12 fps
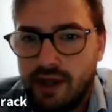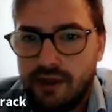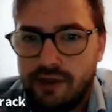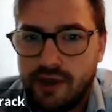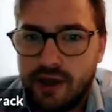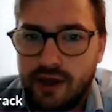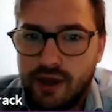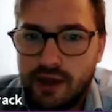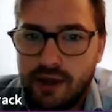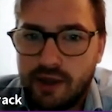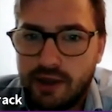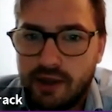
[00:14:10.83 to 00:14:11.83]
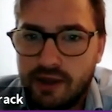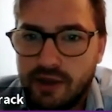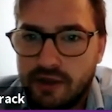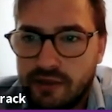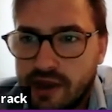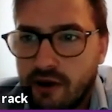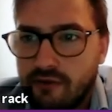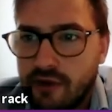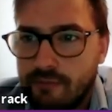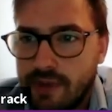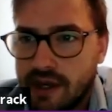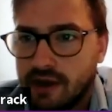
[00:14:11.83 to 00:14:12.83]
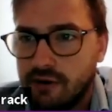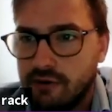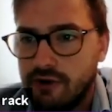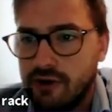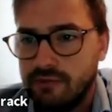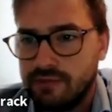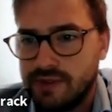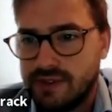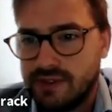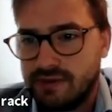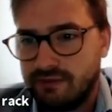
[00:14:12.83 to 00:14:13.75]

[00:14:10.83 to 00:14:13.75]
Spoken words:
the other big groups,